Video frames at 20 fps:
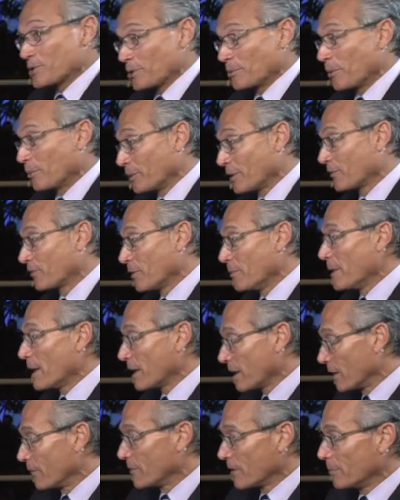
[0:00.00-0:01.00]
presumably, for
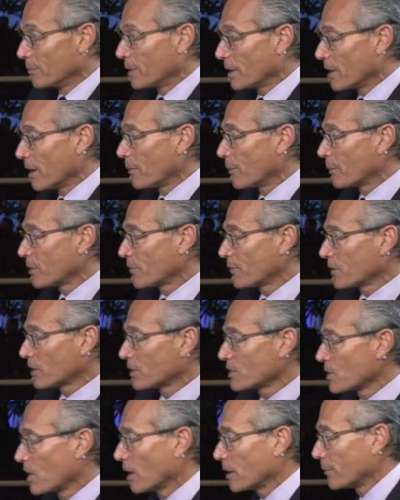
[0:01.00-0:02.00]
many of them, but I wonder if you
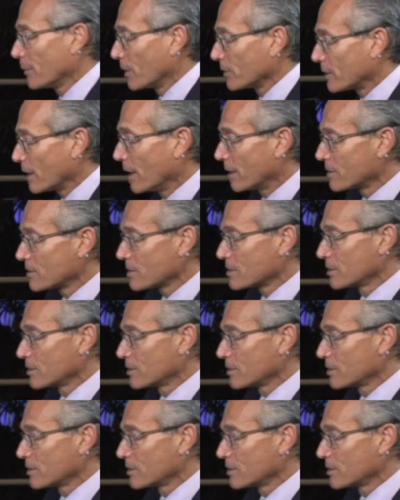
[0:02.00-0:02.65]
could talk about that,